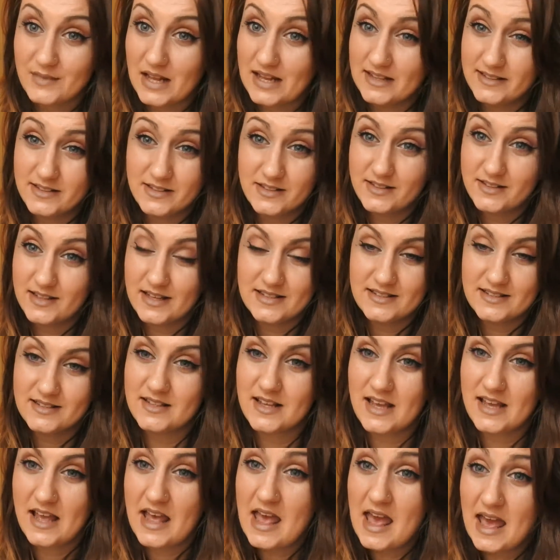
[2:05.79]
It's
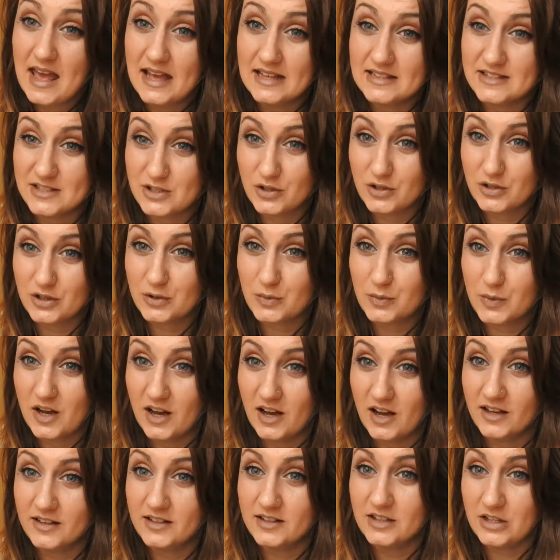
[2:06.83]
not going to
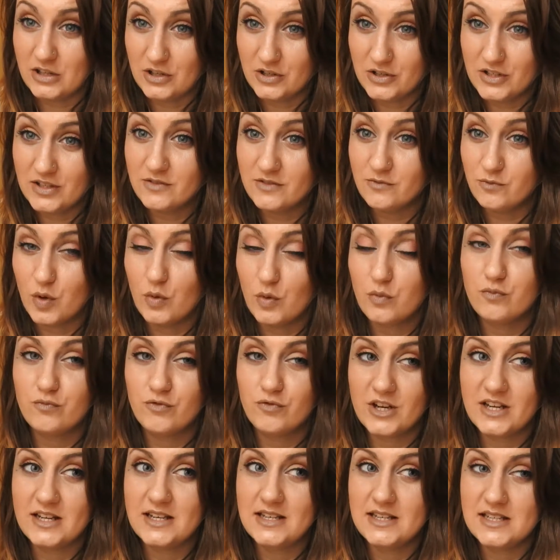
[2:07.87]
work. You
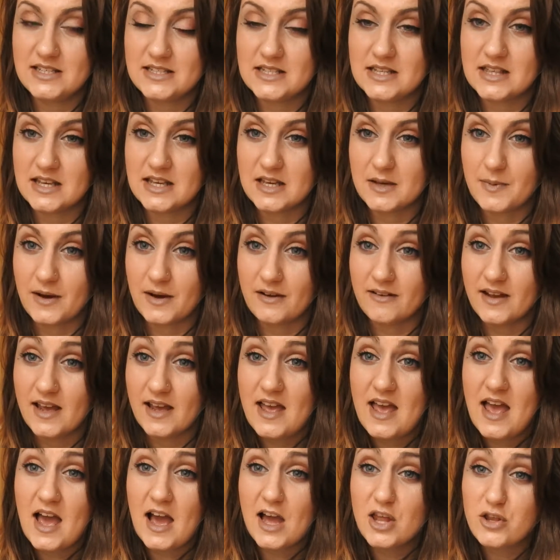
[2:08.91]
really need to think about it.
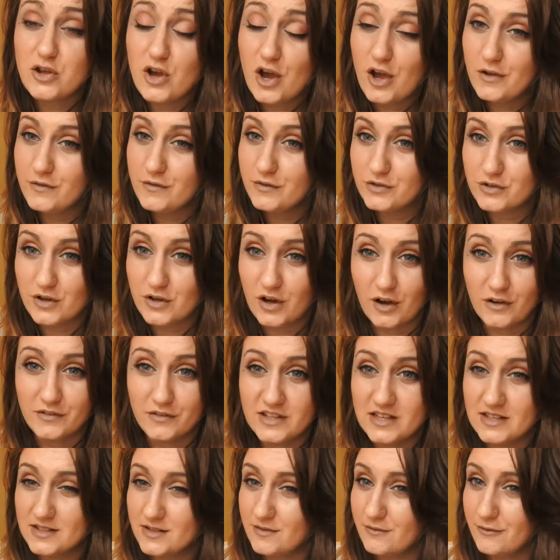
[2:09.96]
And your
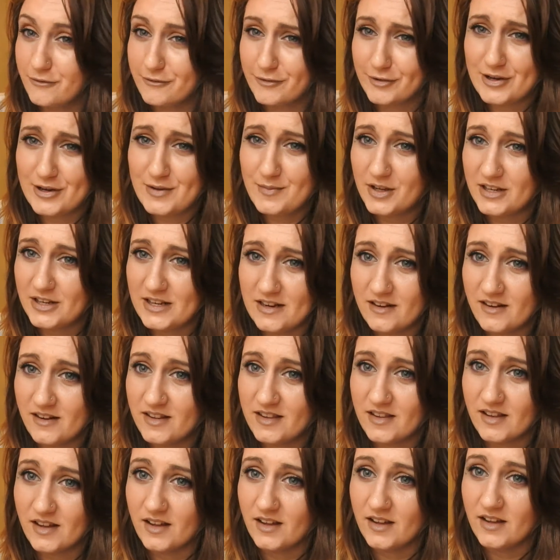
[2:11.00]
overdraft isn't free money
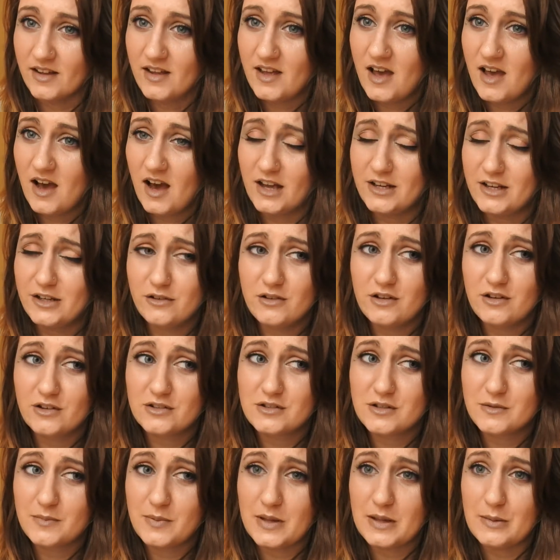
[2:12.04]
either. I know
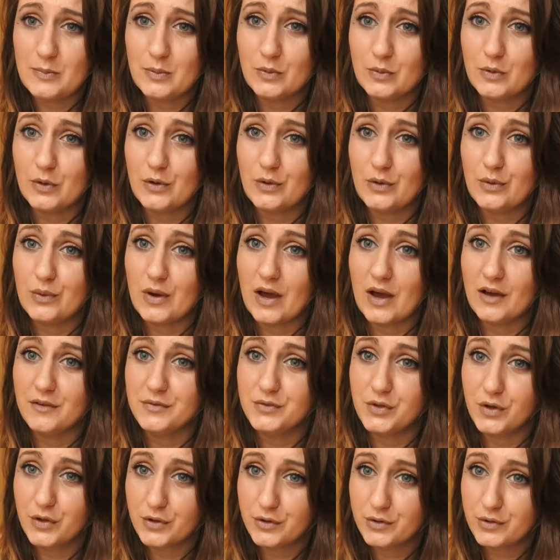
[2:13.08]
lots of people who
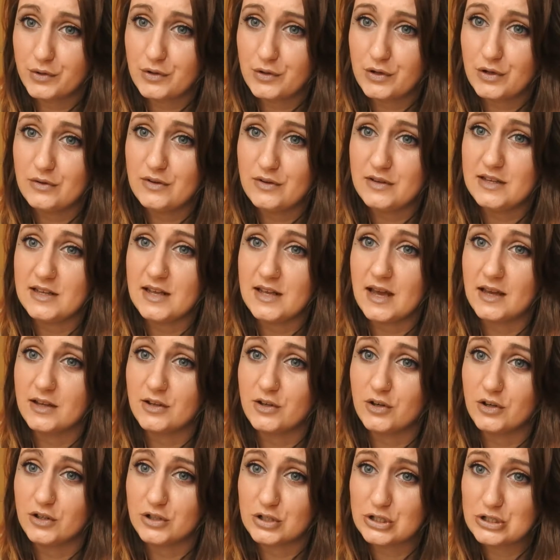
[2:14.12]
have gone through uni
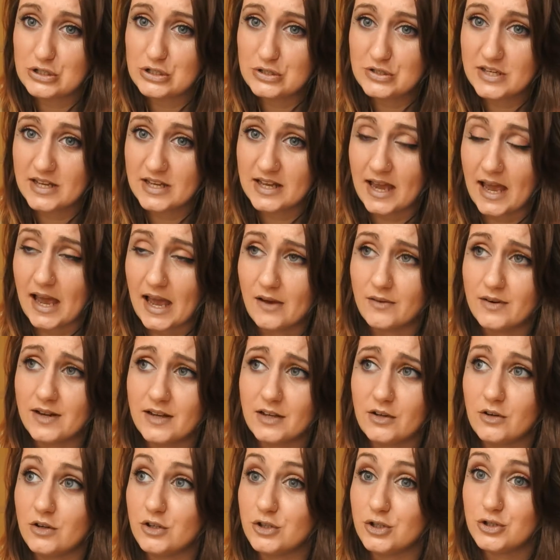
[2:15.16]
and got a student account
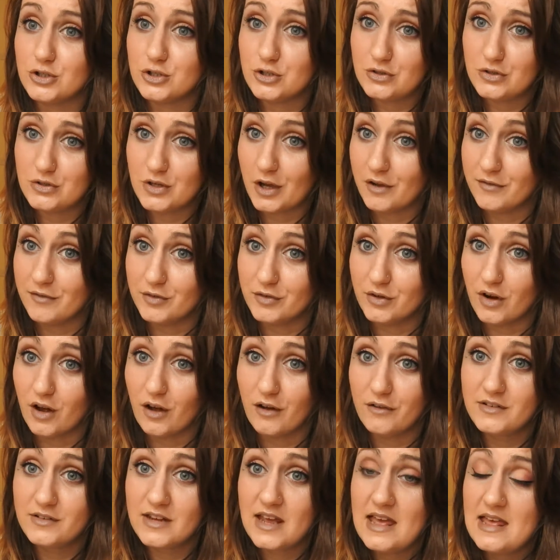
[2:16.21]
and got a student
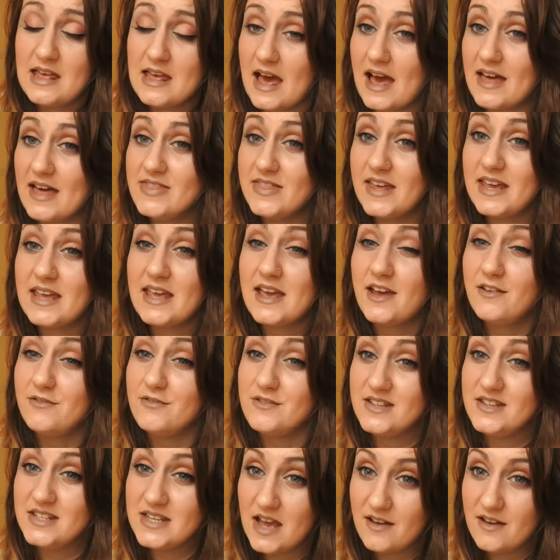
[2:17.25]
overdraft, and they have
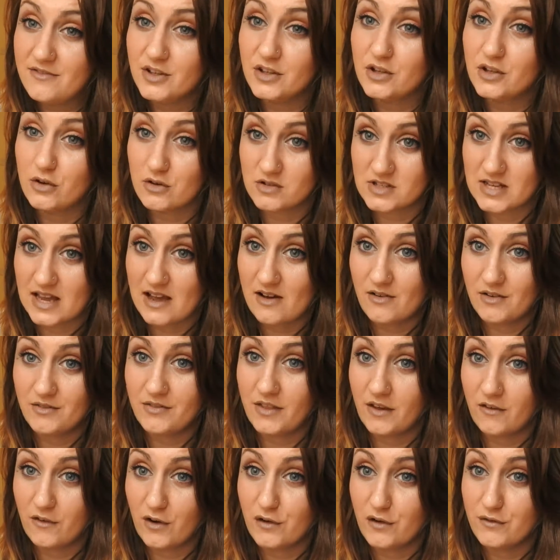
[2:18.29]
never got out of
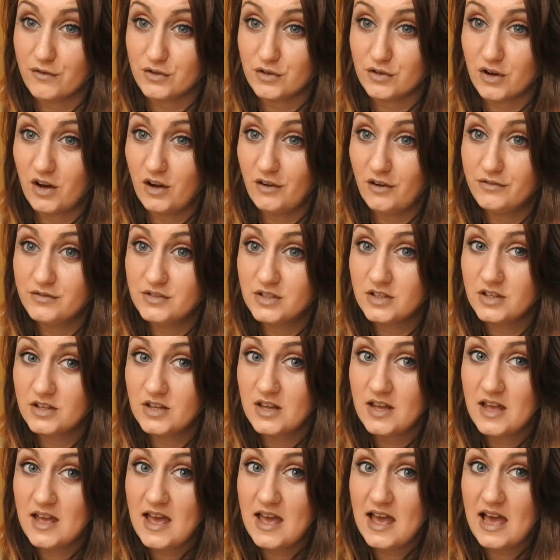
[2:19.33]
their overdraft.
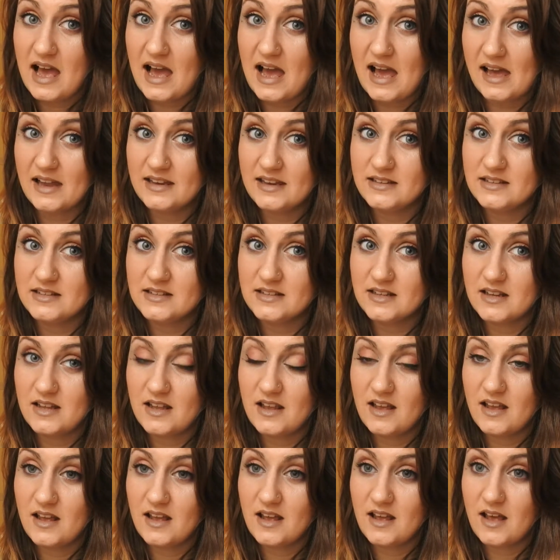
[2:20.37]
And
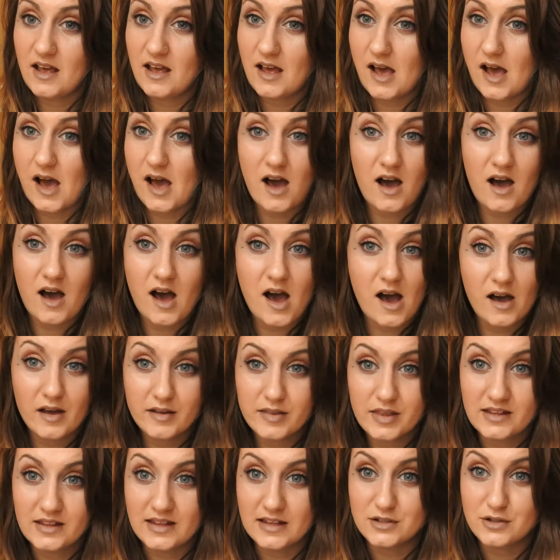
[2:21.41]
I
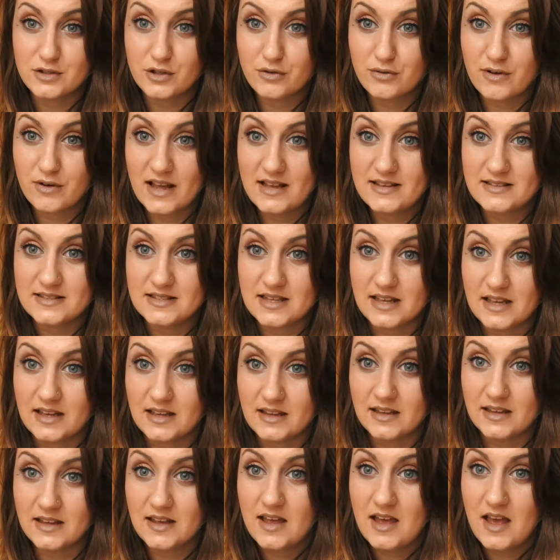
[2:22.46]
think that's
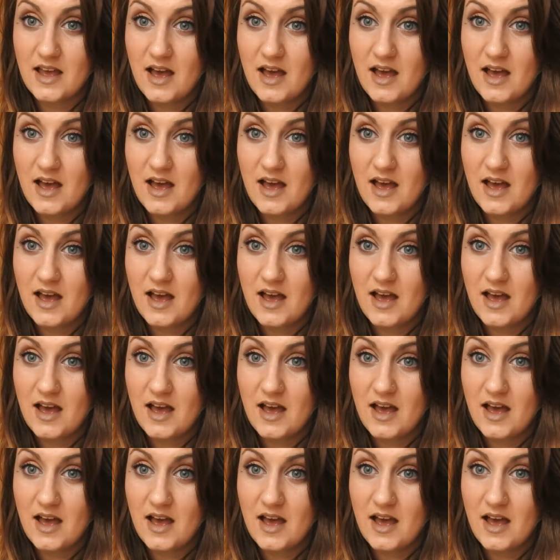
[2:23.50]
crazy.